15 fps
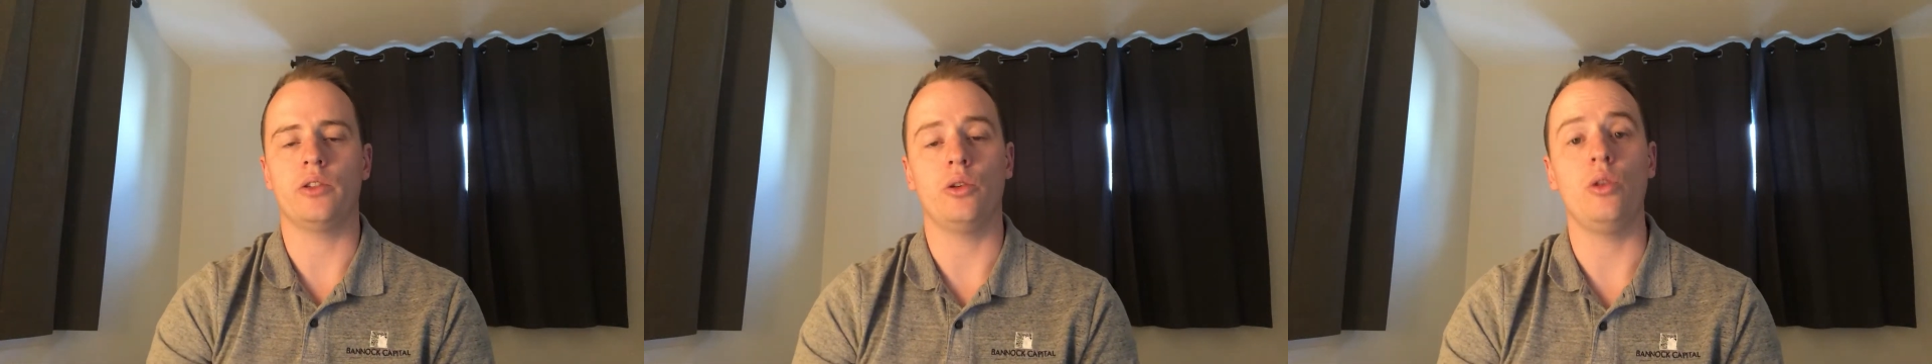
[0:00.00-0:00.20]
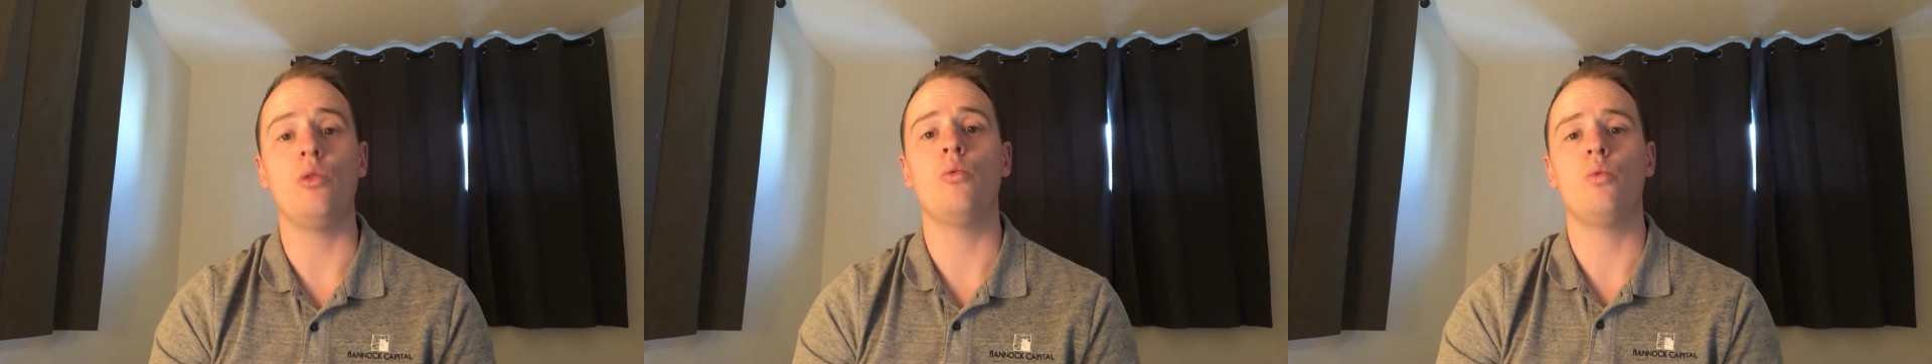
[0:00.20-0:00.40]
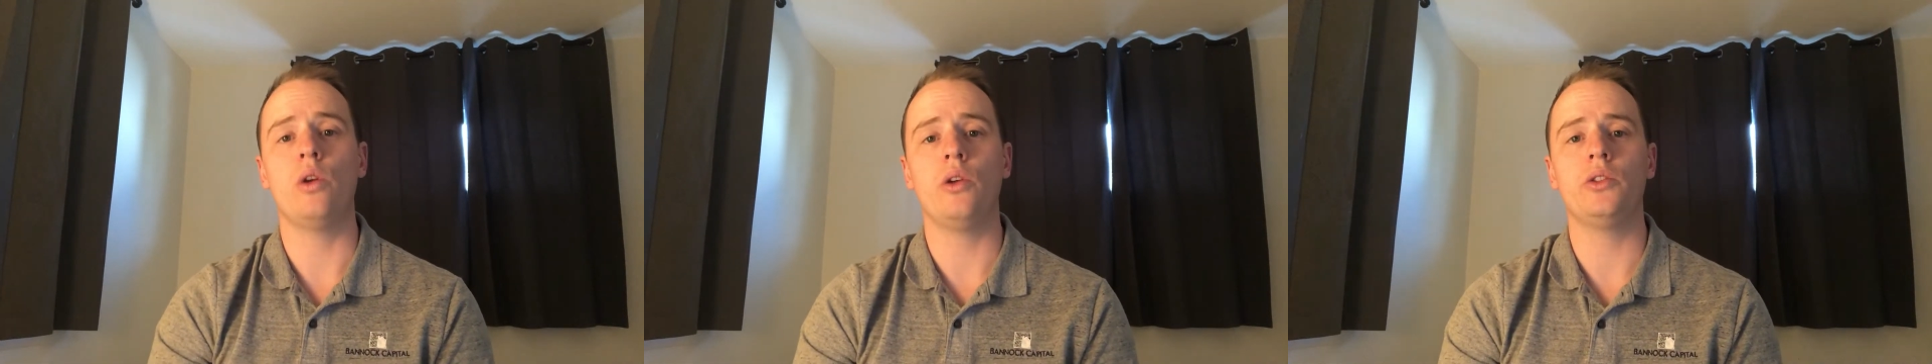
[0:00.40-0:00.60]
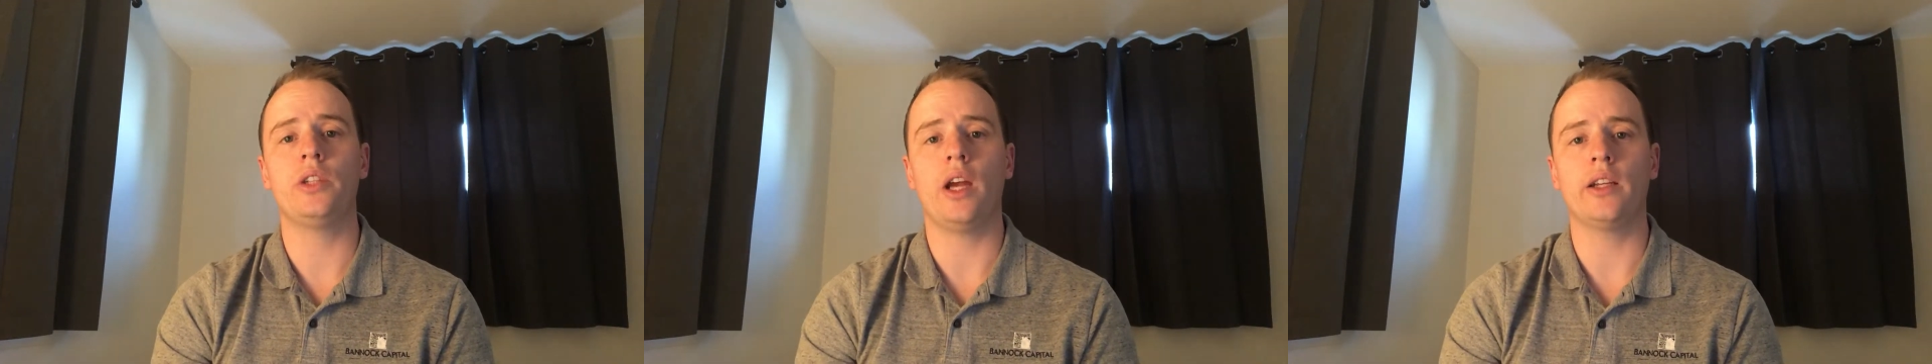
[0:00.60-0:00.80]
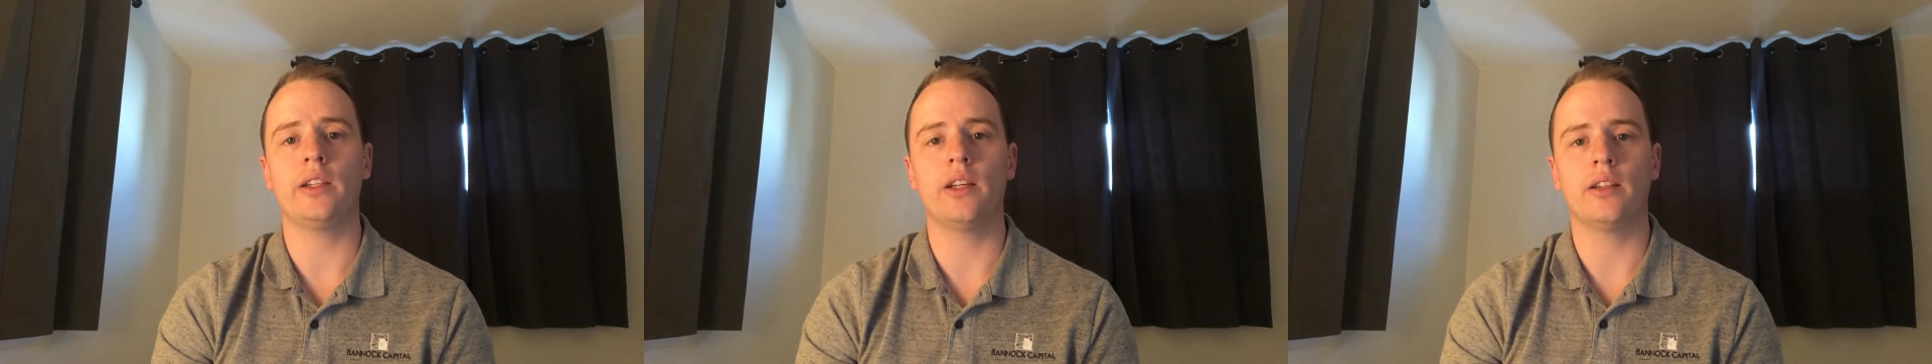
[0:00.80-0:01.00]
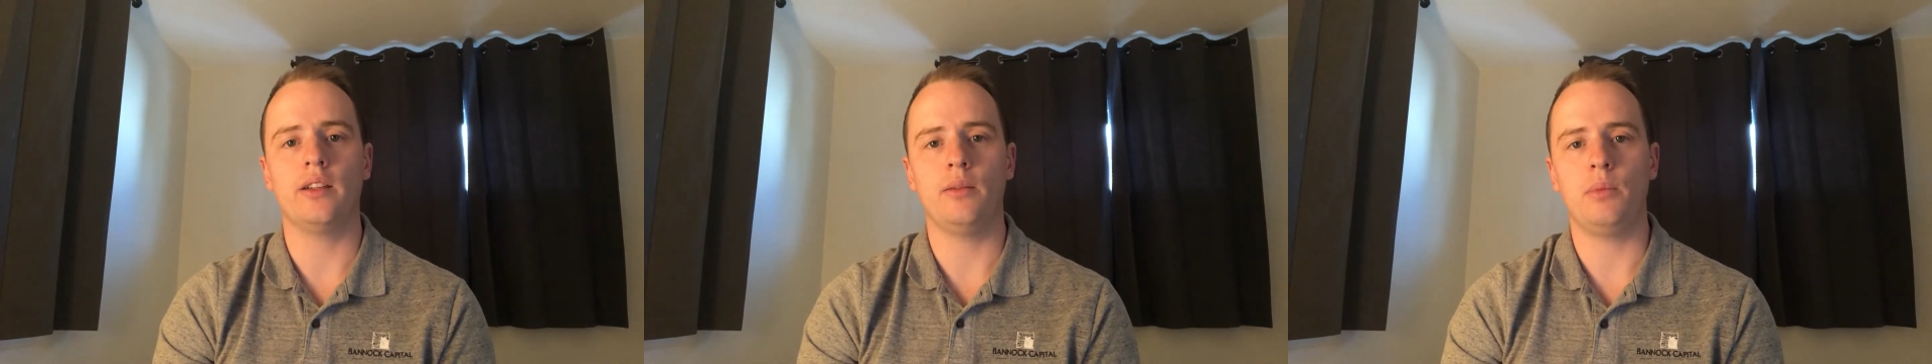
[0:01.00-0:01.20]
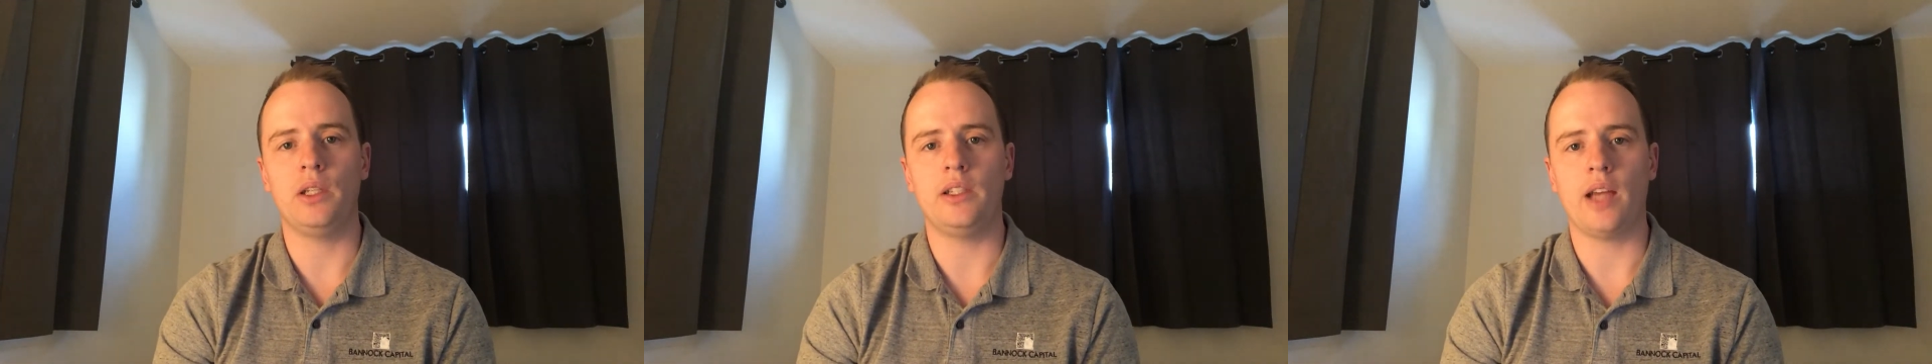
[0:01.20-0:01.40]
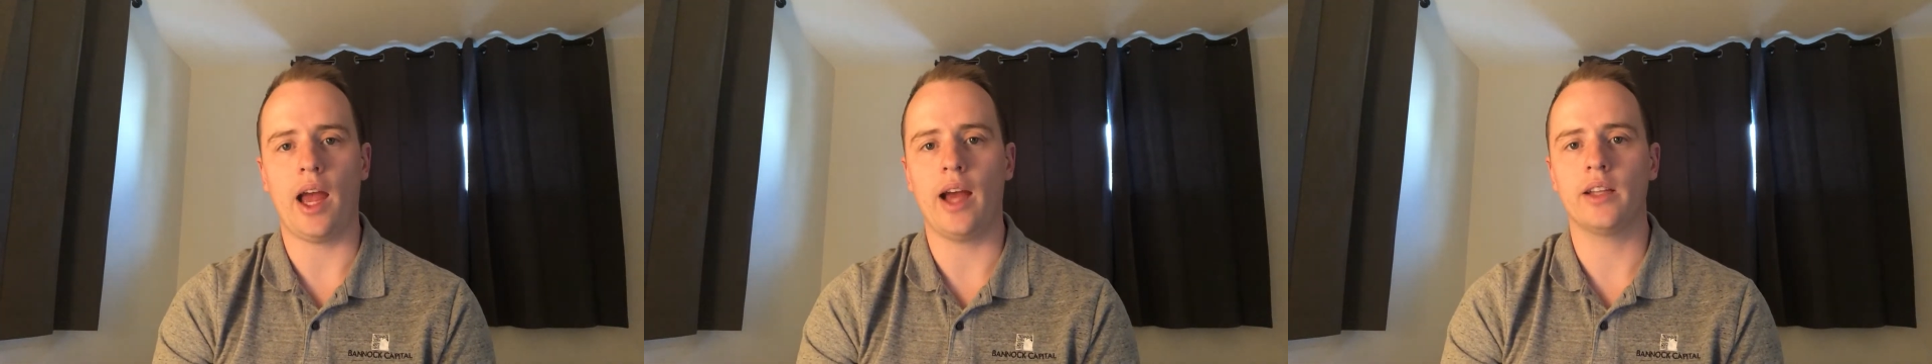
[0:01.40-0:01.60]
So you will technically be
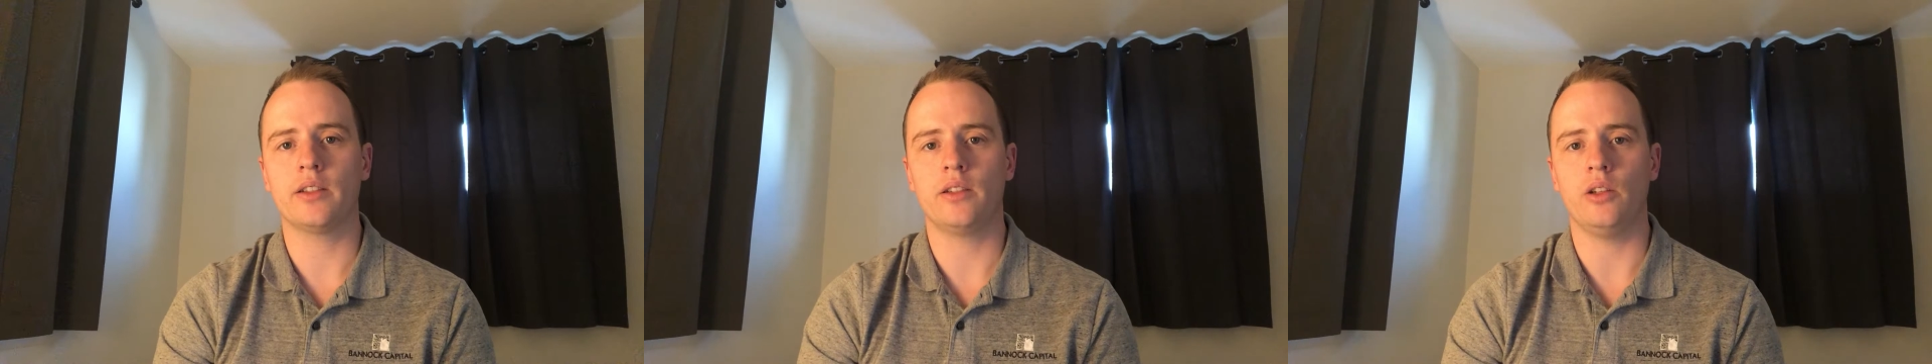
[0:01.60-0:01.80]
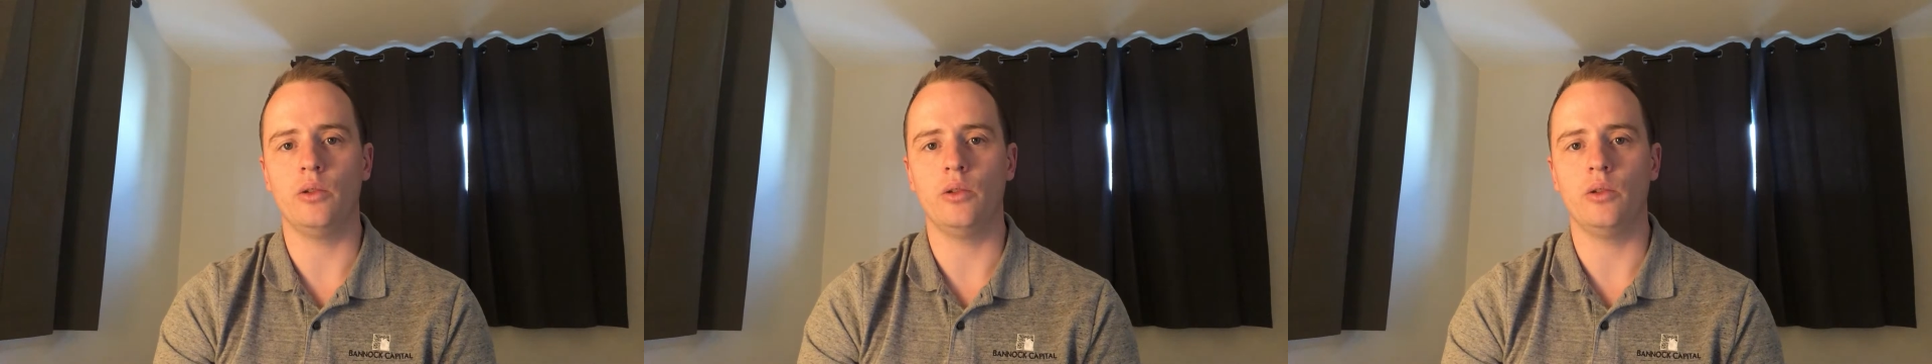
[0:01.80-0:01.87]
taxed